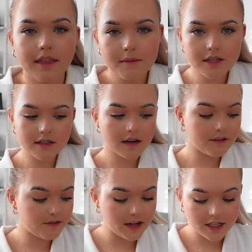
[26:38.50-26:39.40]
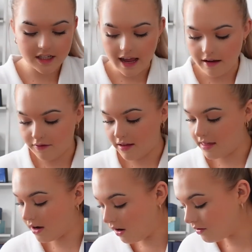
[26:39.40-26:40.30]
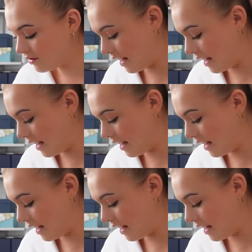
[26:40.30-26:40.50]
I think we're just going to finish everything off